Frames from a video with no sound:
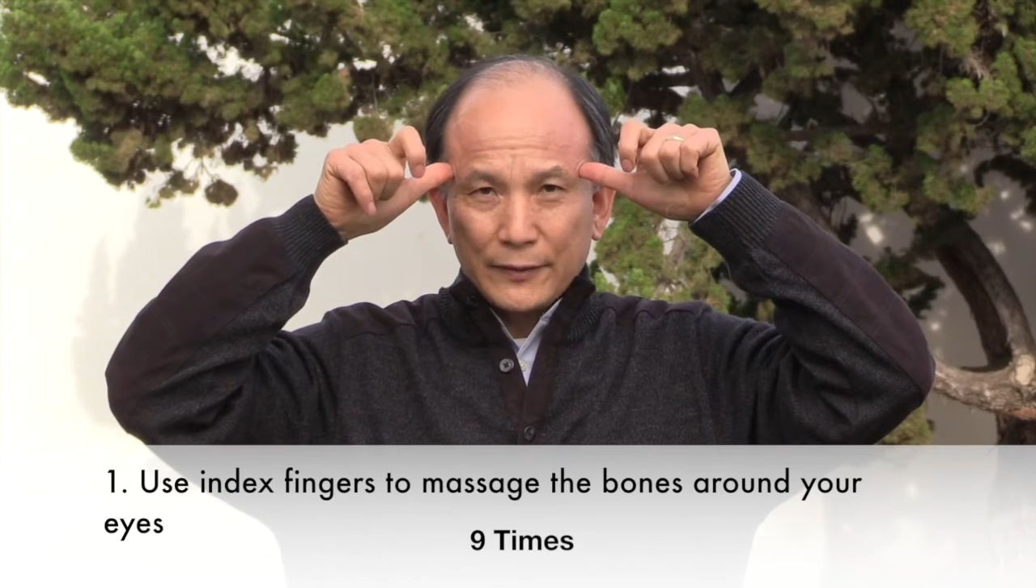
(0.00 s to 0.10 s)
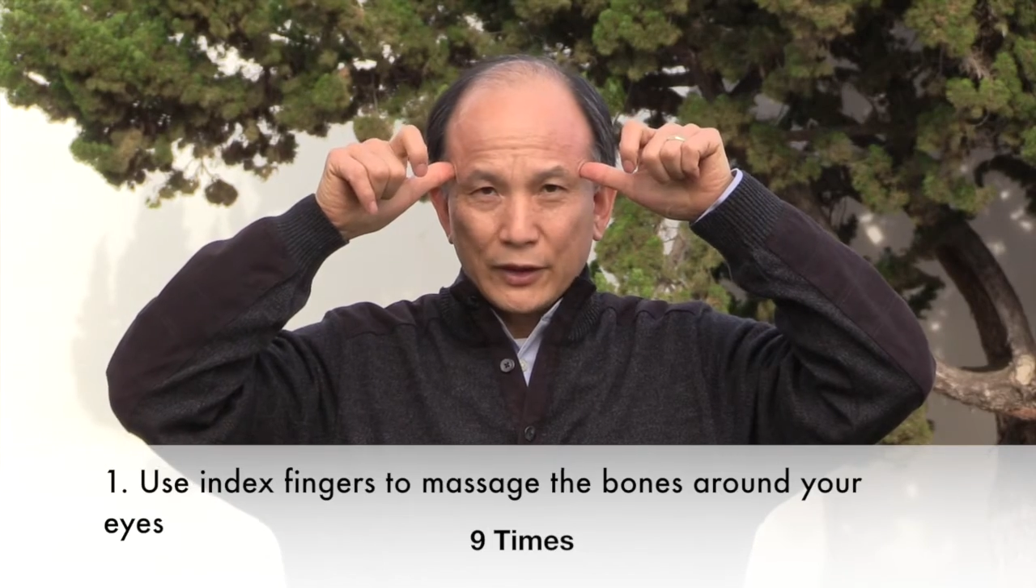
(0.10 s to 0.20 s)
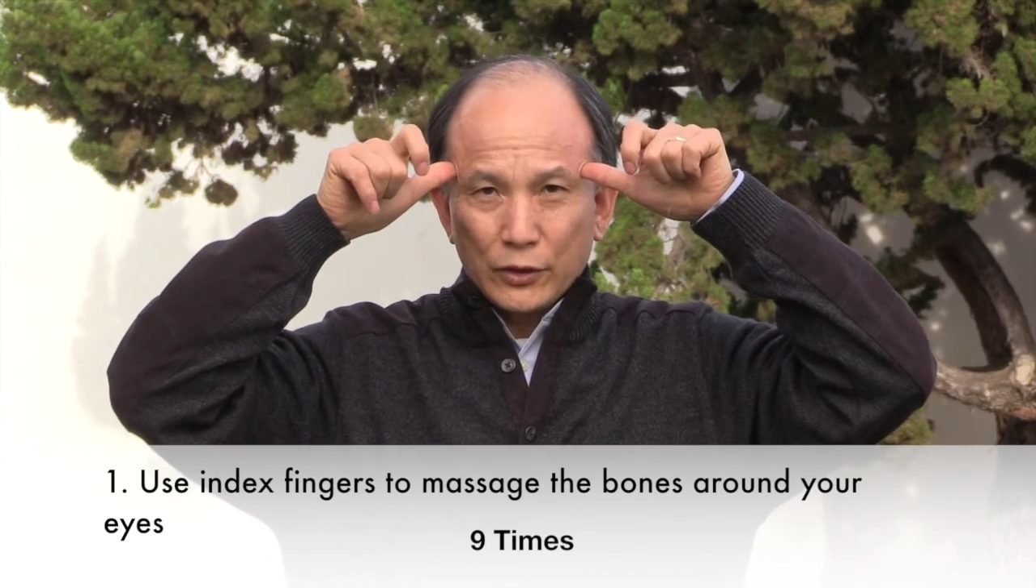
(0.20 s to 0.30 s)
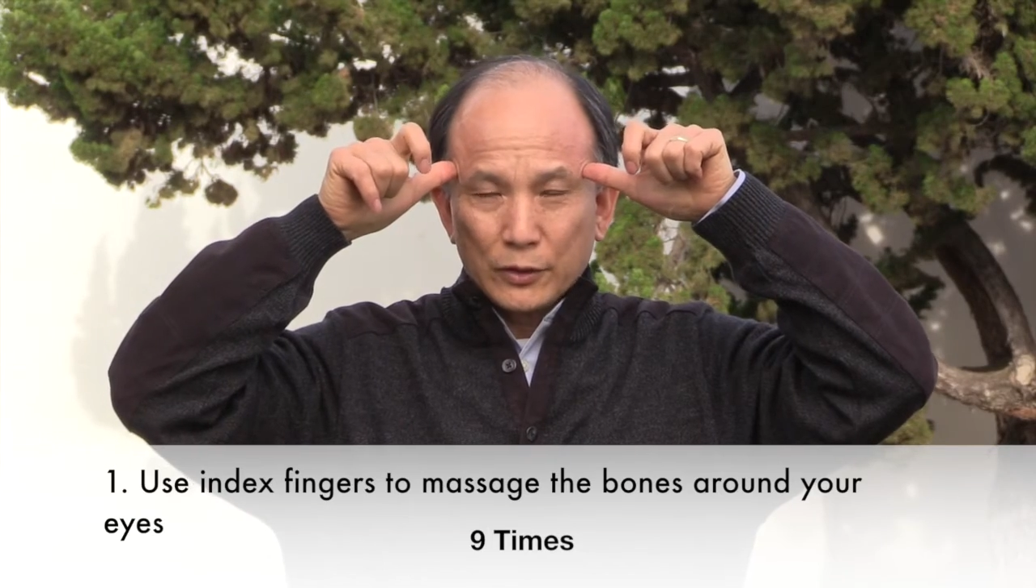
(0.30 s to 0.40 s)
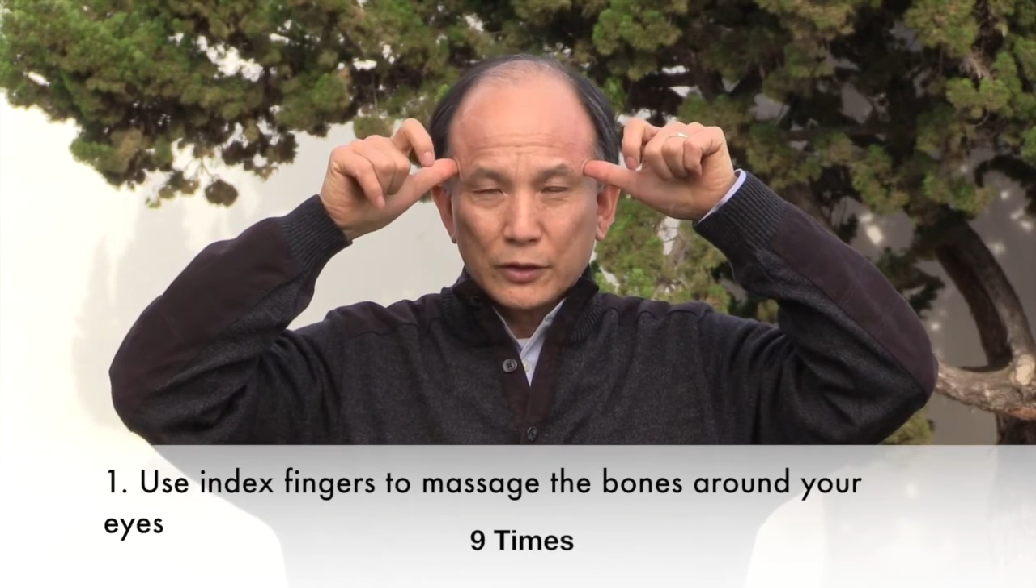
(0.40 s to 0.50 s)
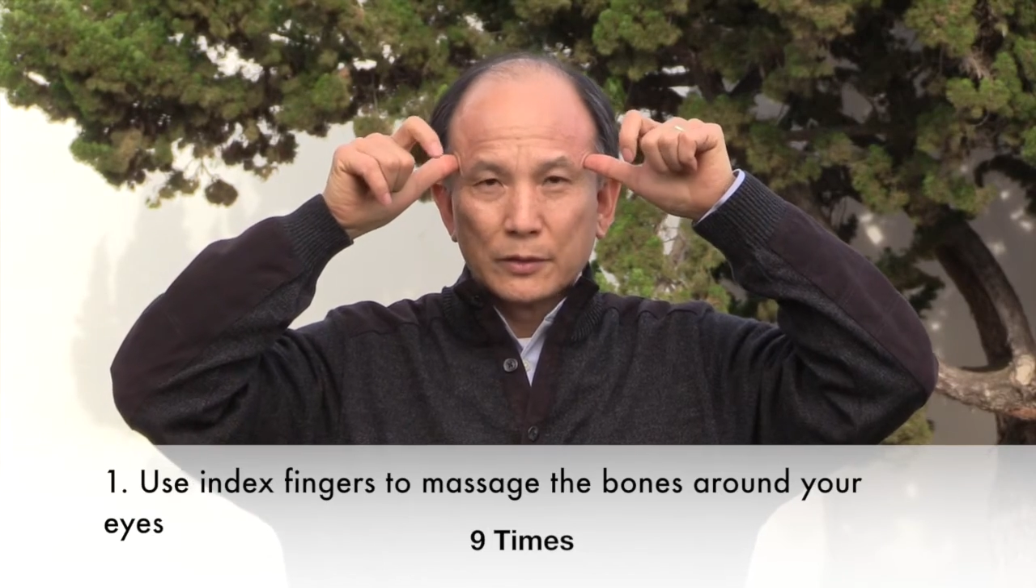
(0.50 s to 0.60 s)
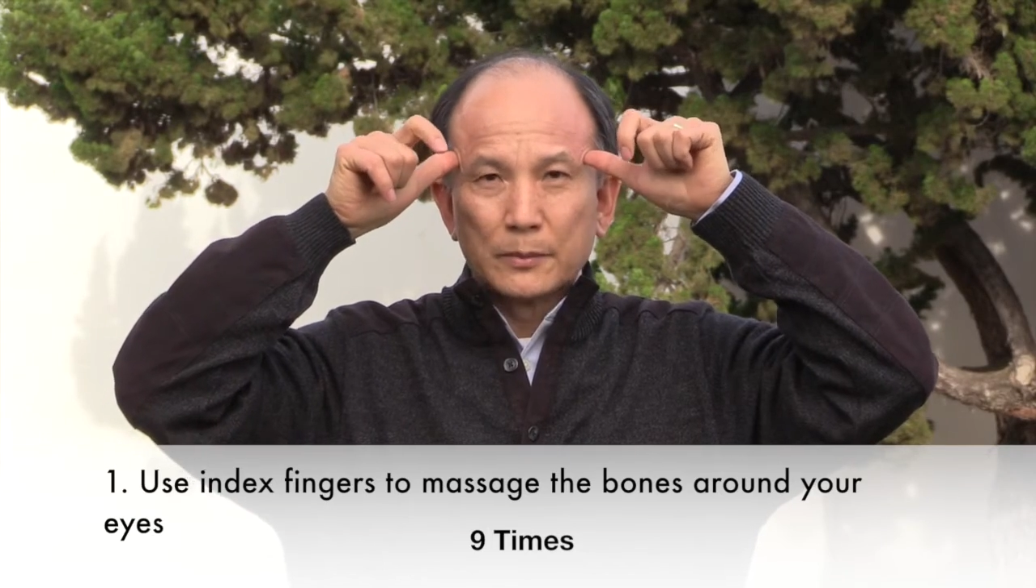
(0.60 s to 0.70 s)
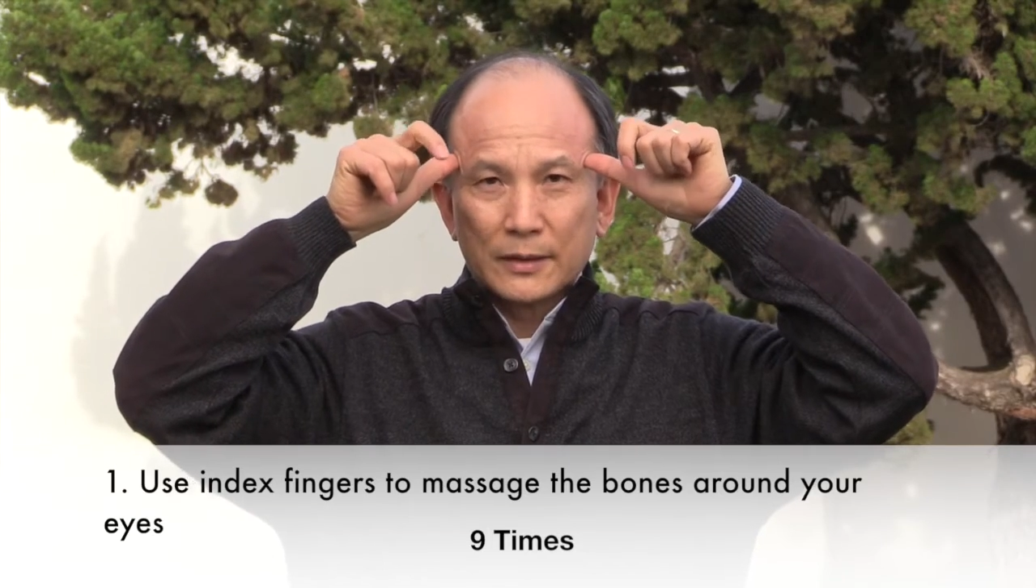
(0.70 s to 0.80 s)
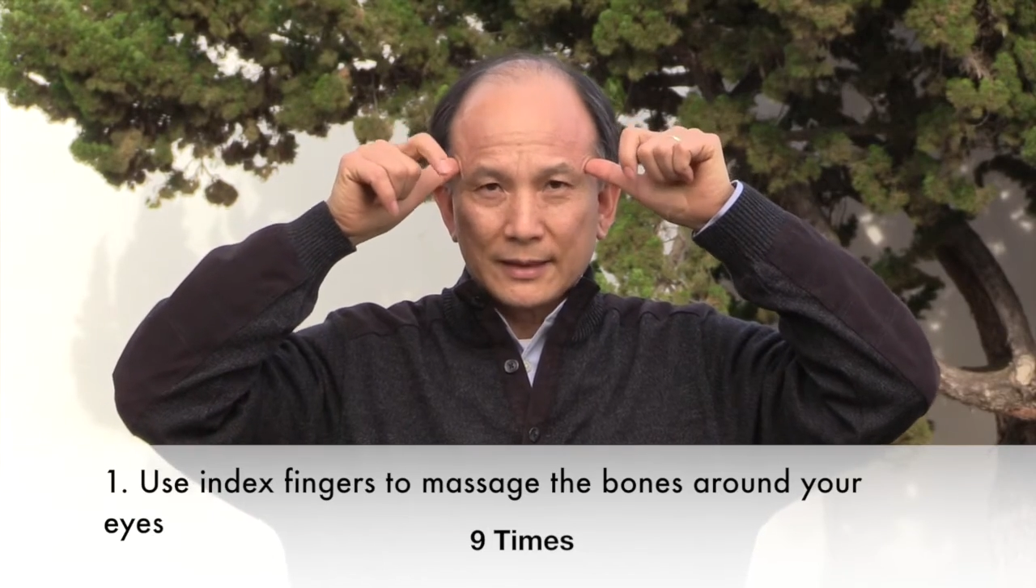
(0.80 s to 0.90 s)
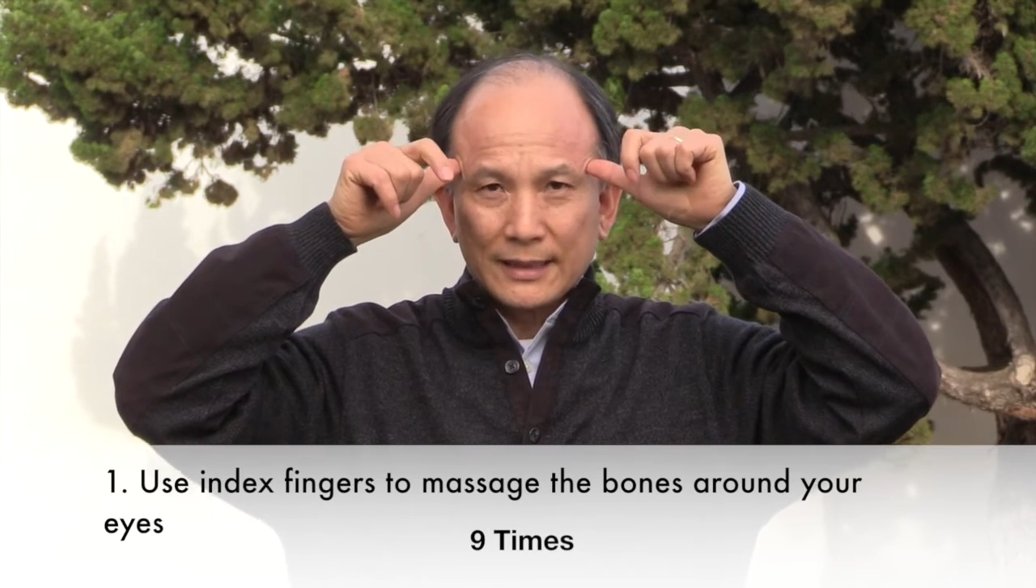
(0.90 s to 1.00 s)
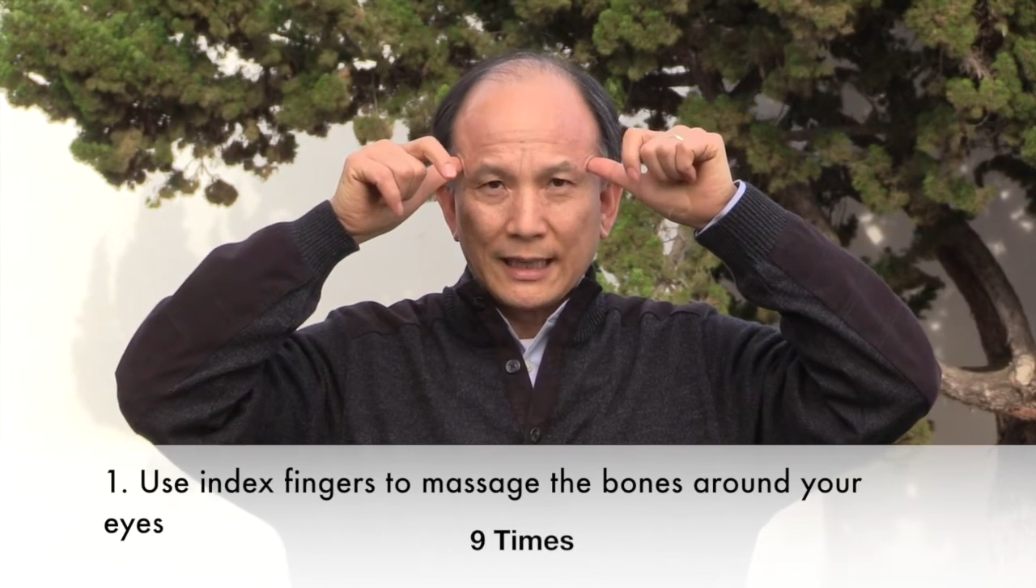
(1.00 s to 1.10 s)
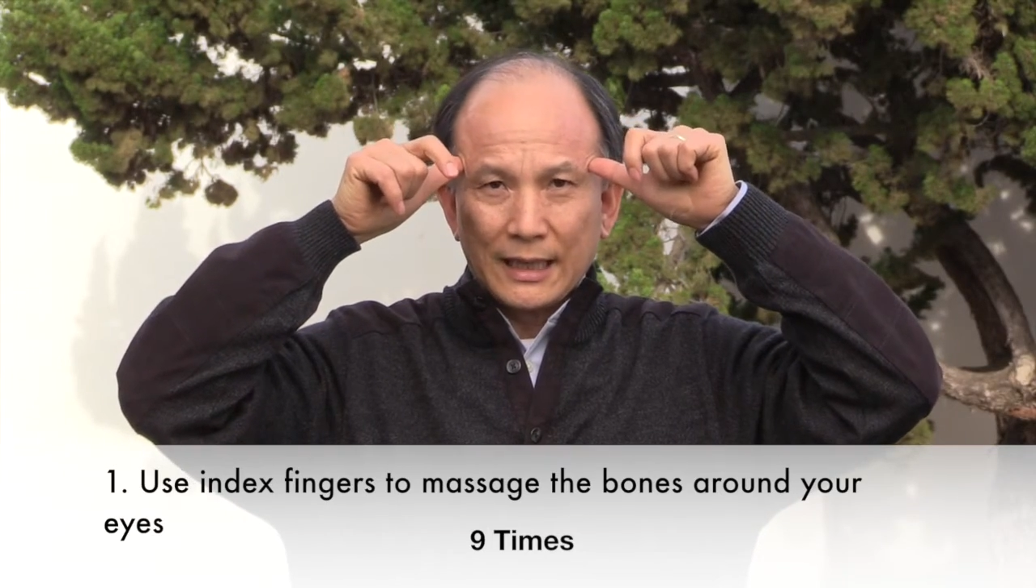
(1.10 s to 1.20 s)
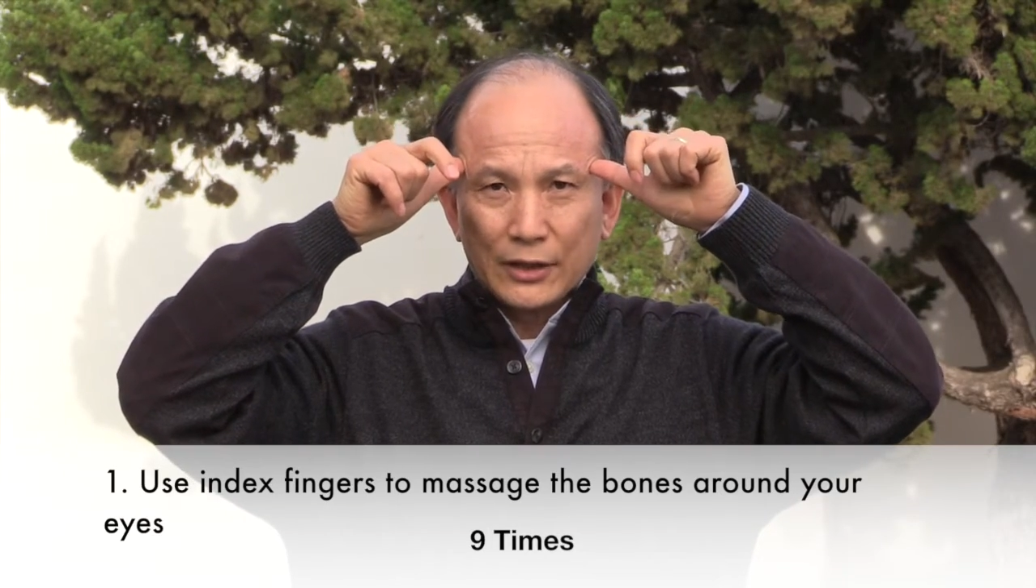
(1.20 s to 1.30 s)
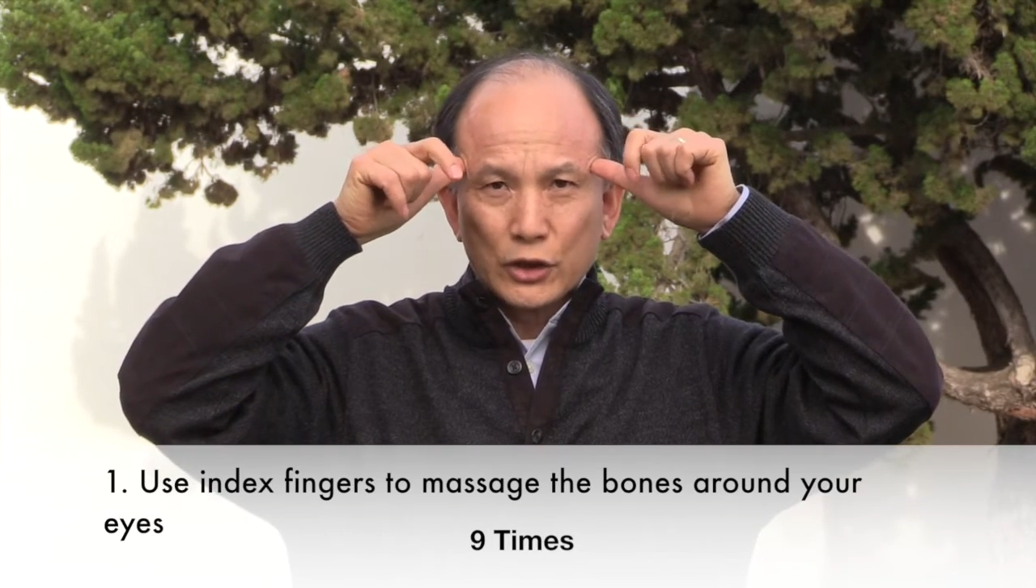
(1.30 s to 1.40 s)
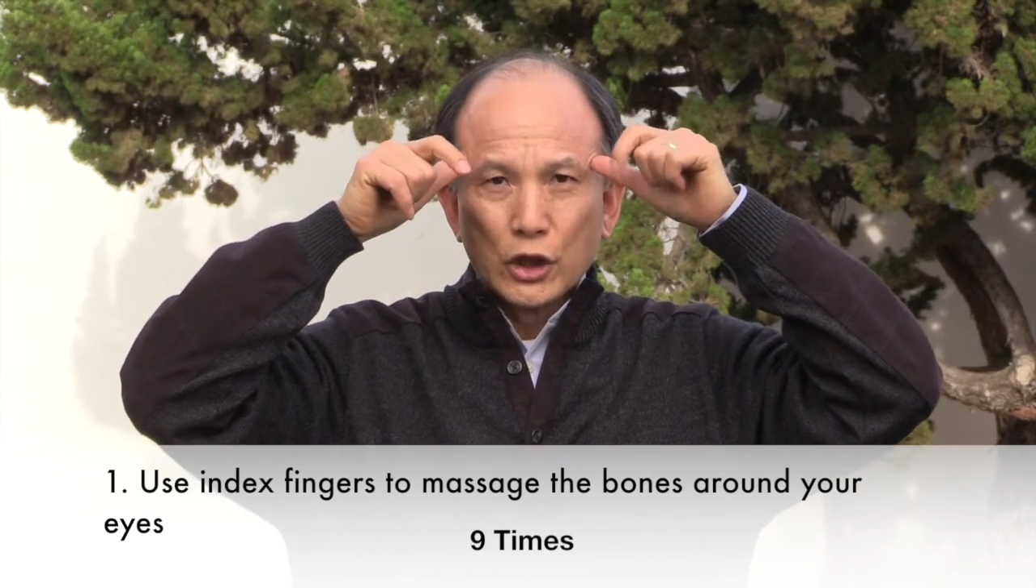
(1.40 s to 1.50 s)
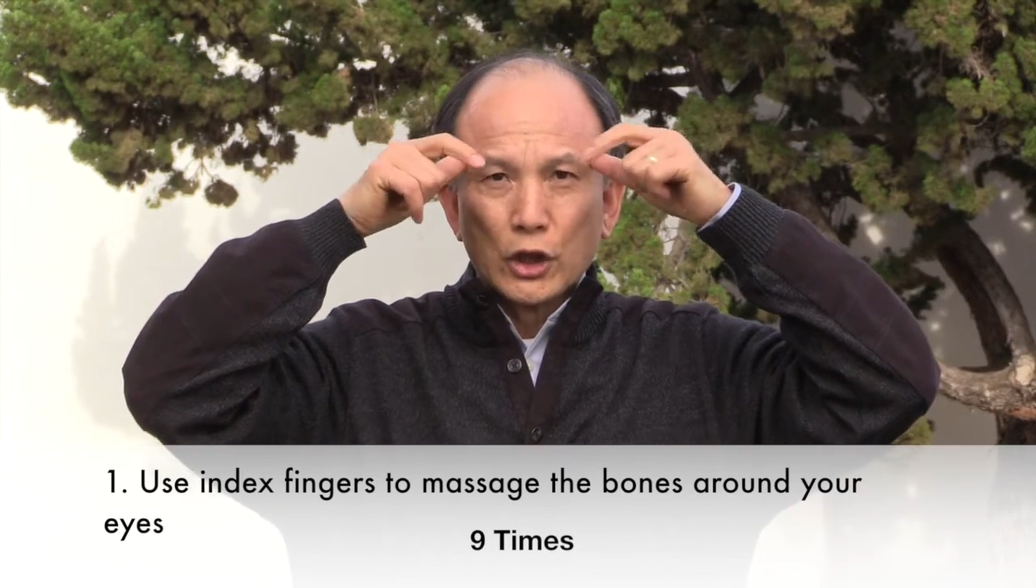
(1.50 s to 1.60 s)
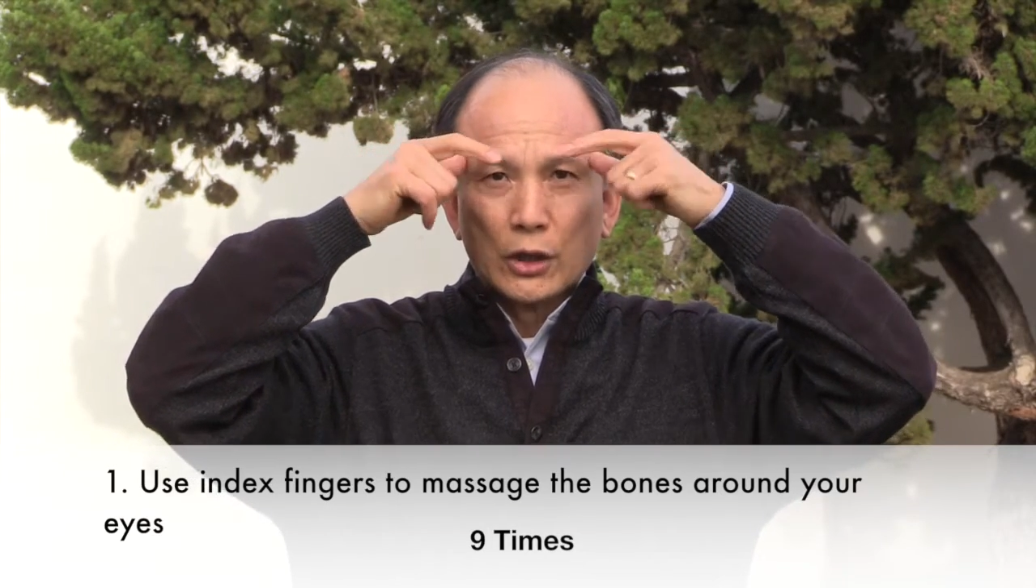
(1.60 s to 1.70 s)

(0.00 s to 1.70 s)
finger to massage